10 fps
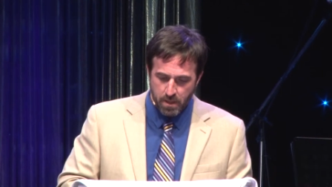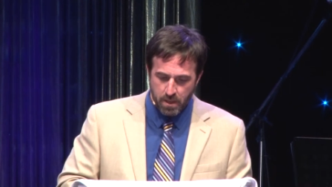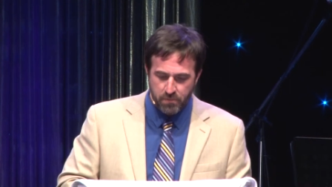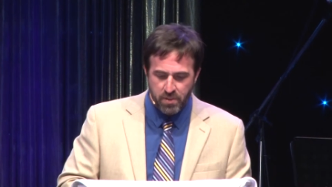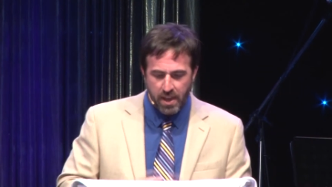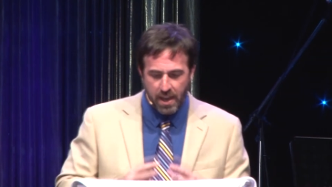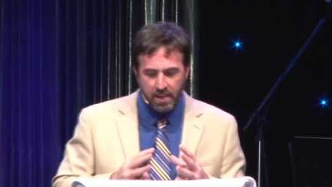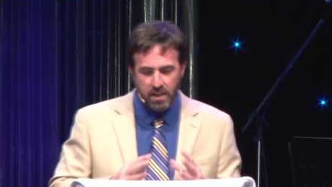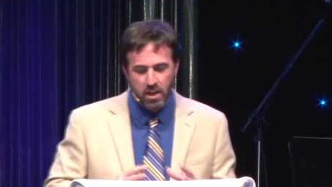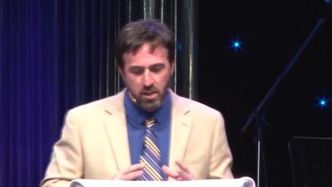If you had
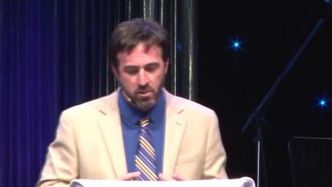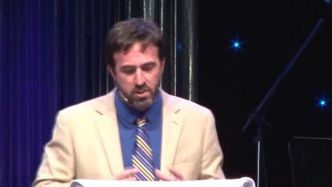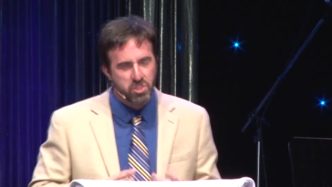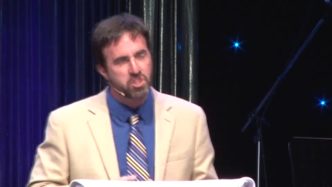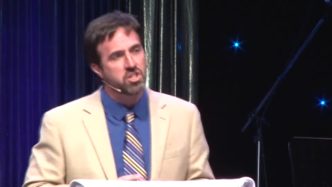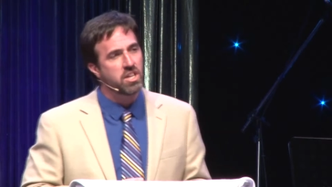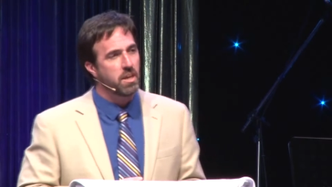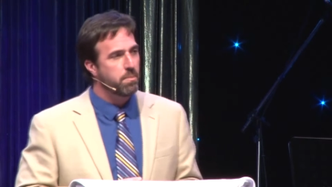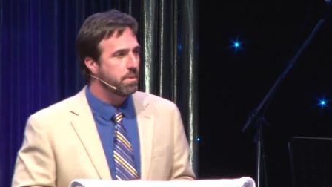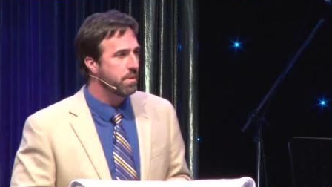a hundred
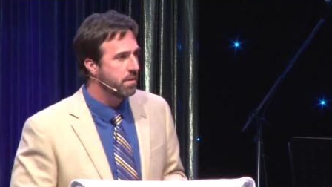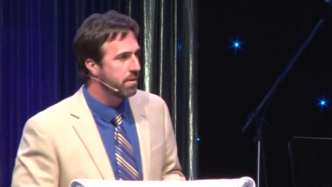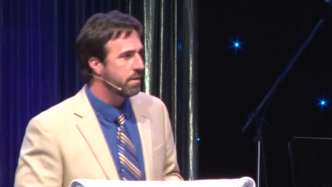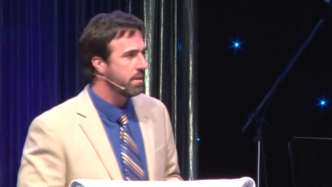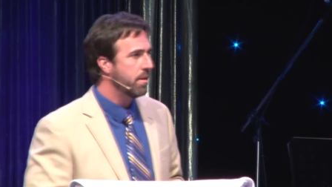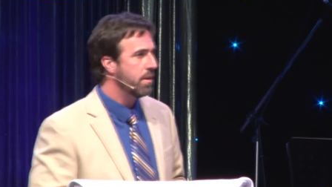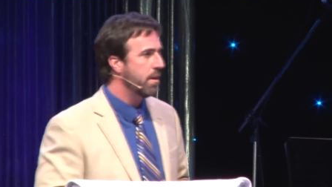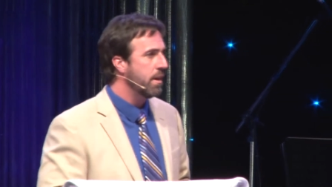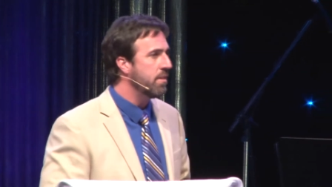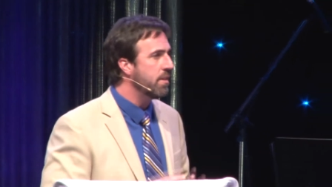sheep
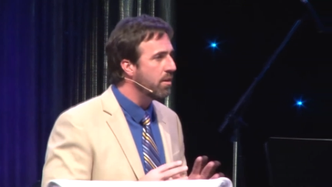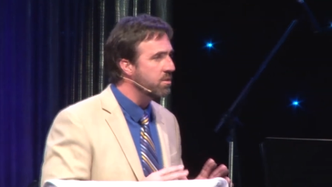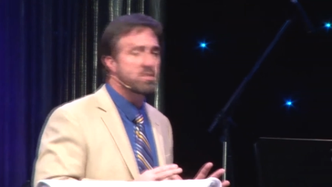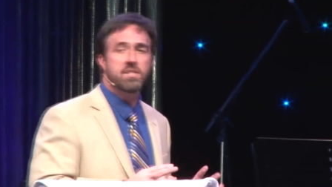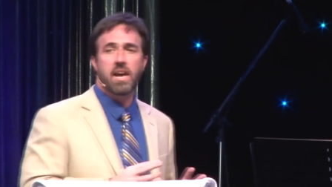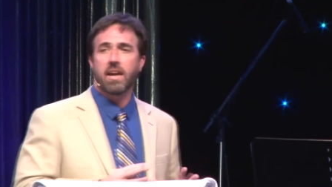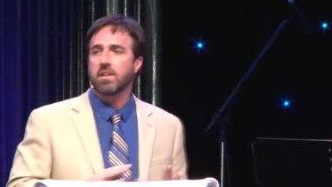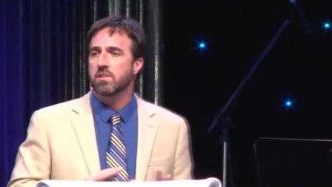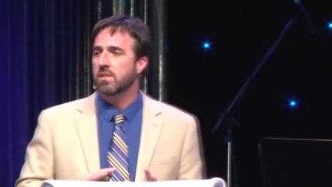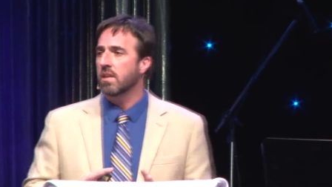in those
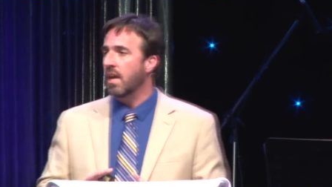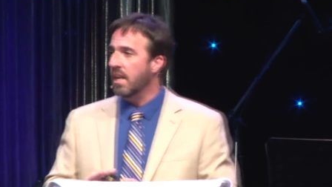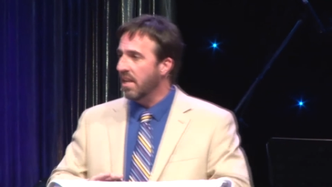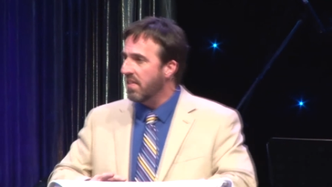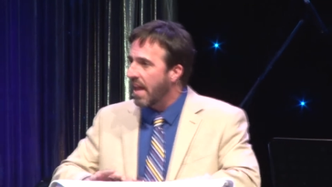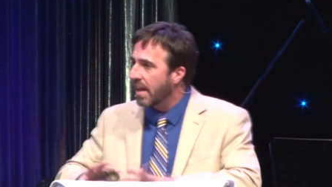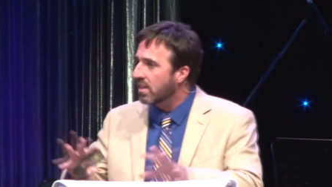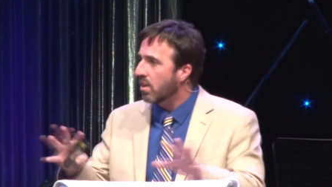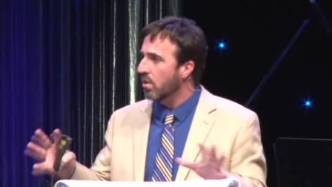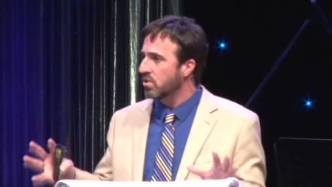days and in that
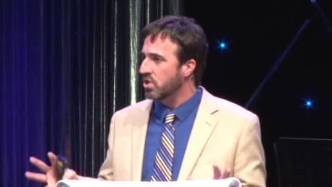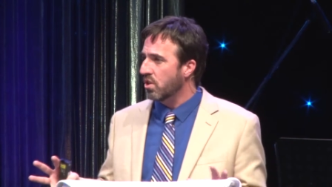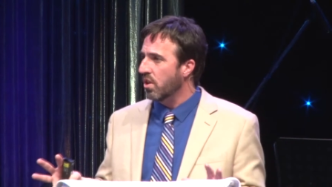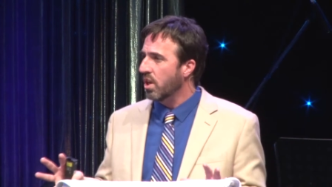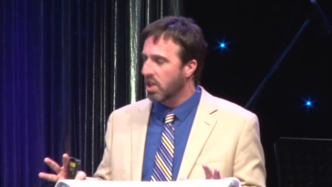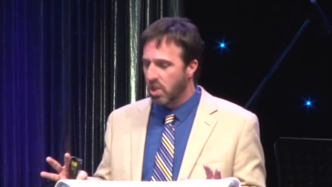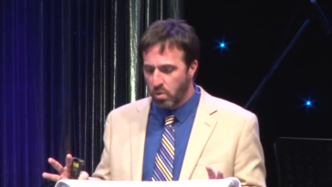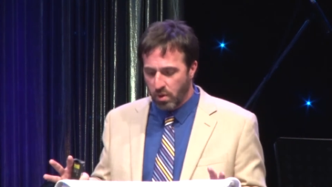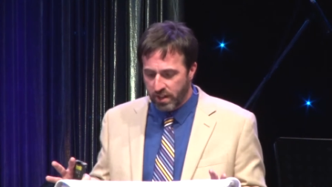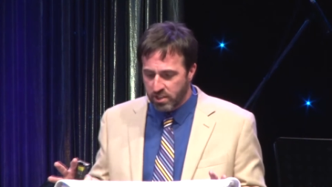culture, you
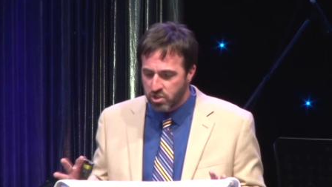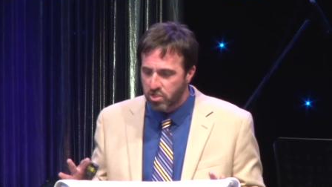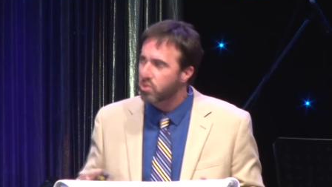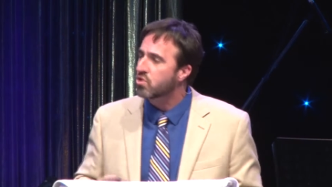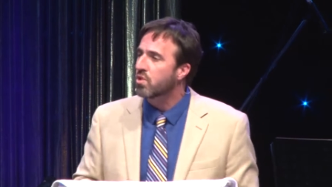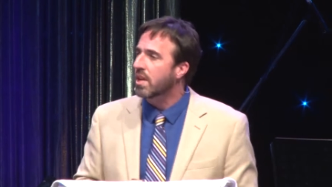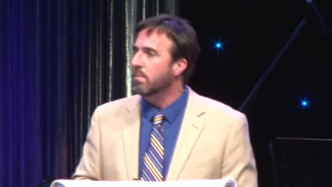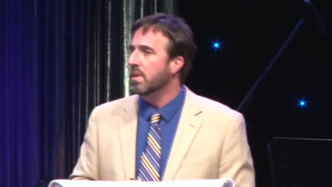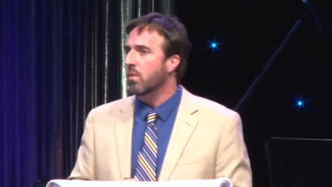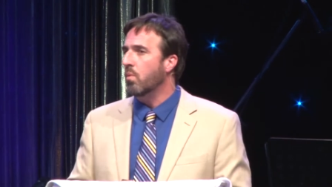were
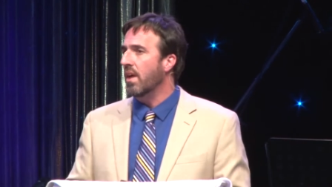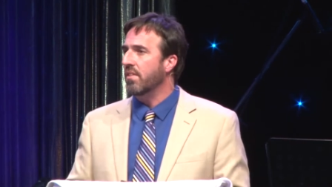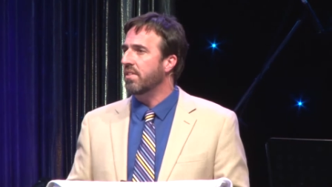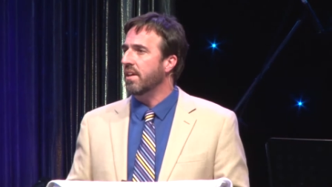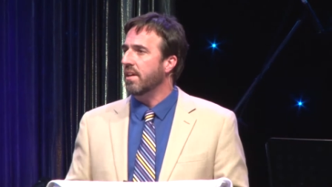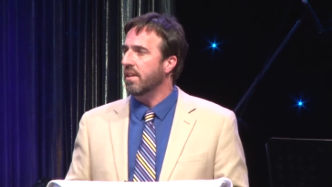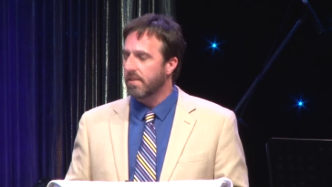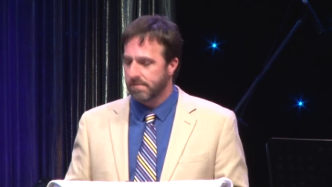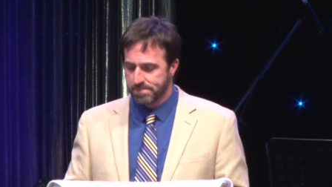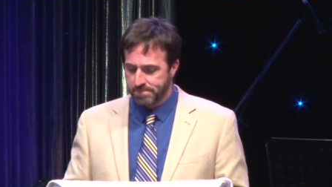extremely wealthy.
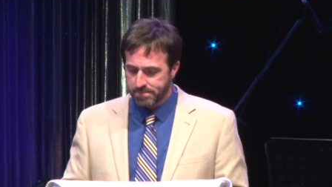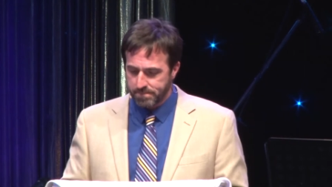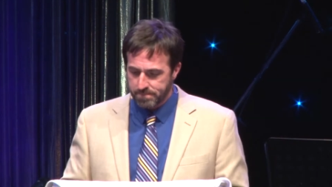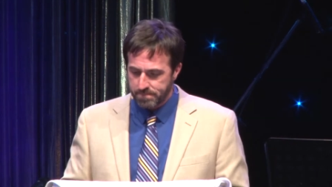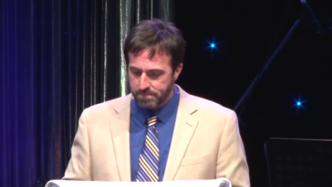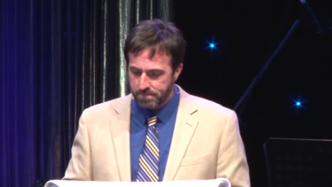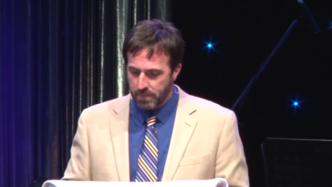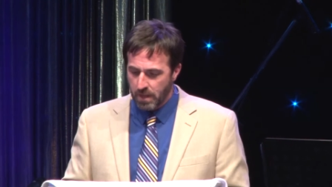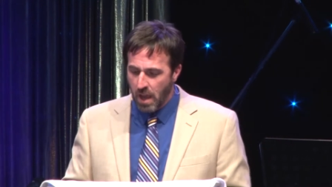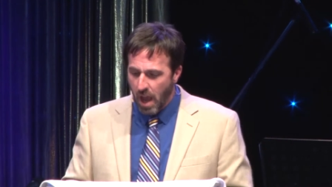
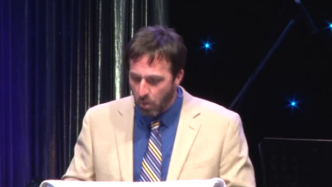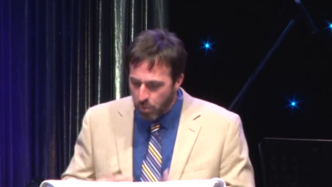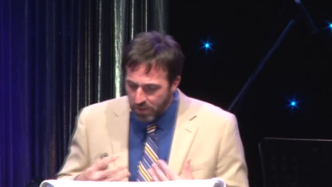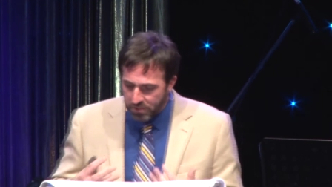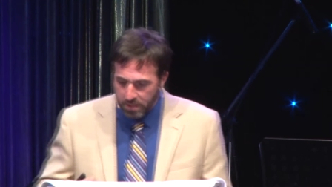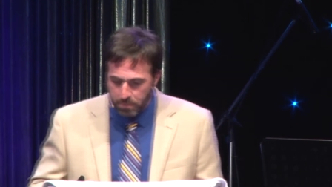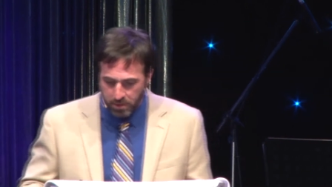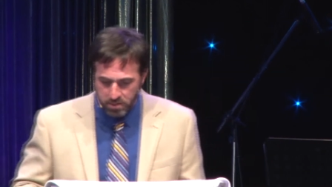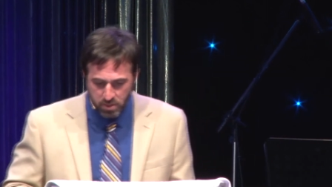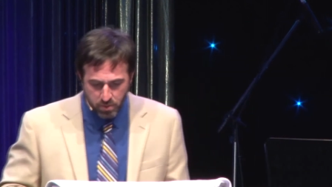A wealthy
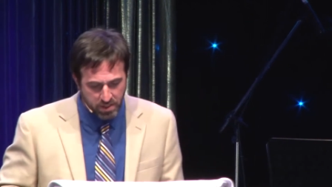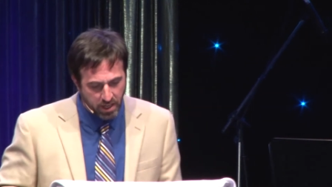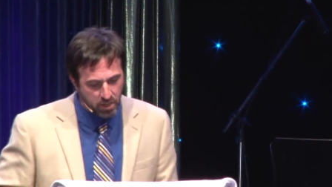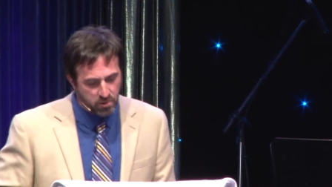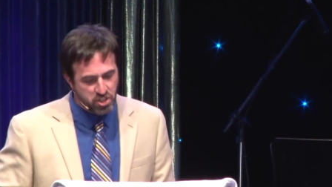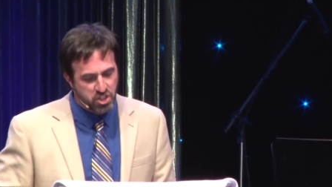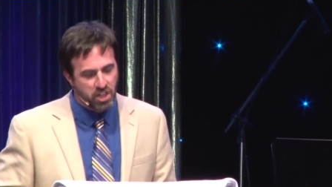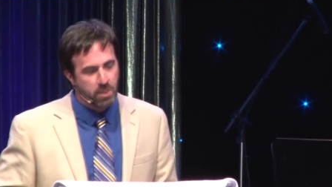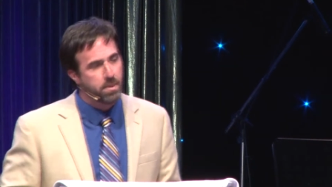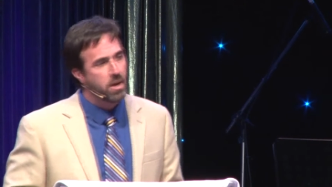person with a hundred
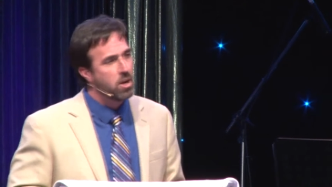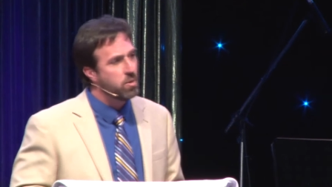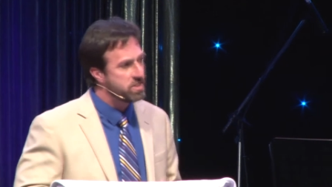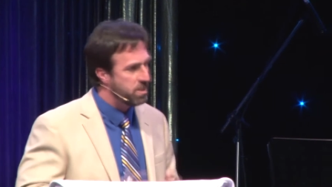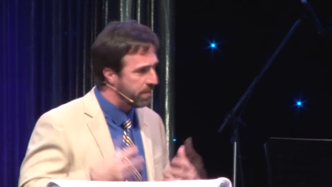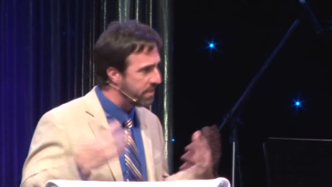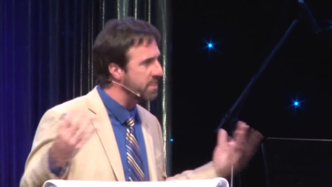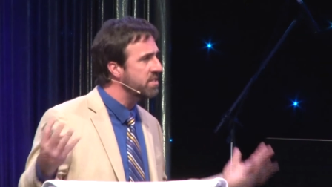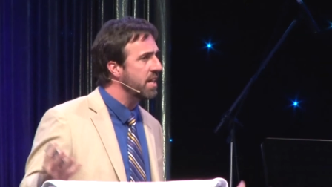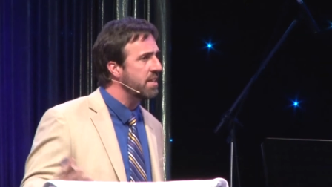sheep would typically
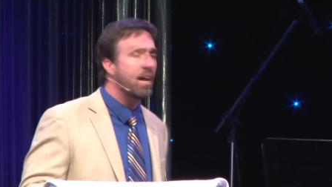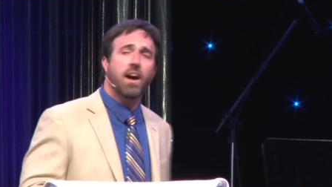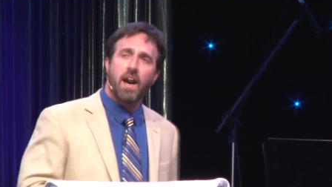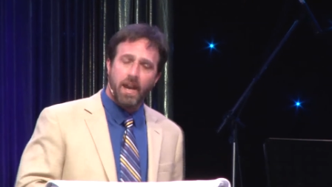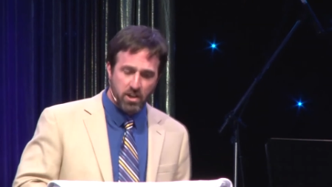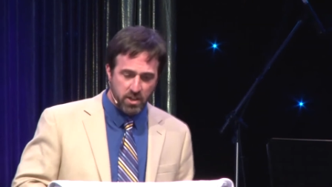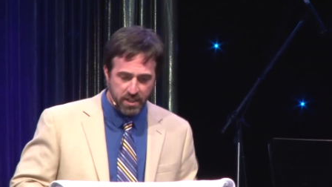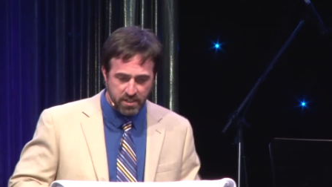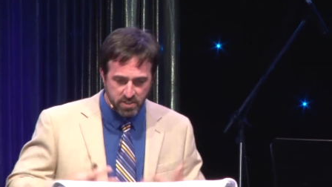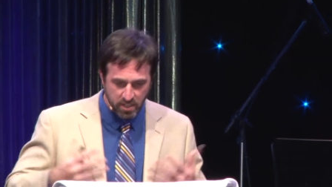send a
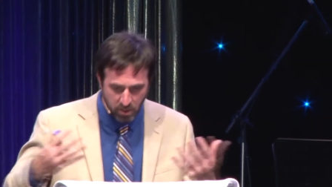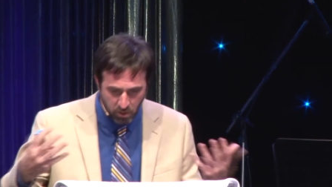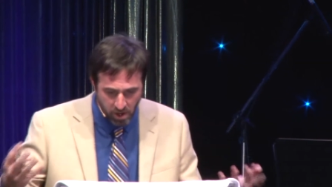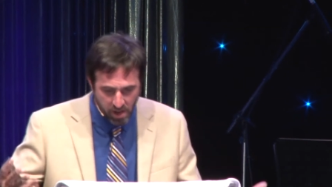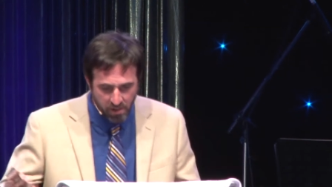hireling to go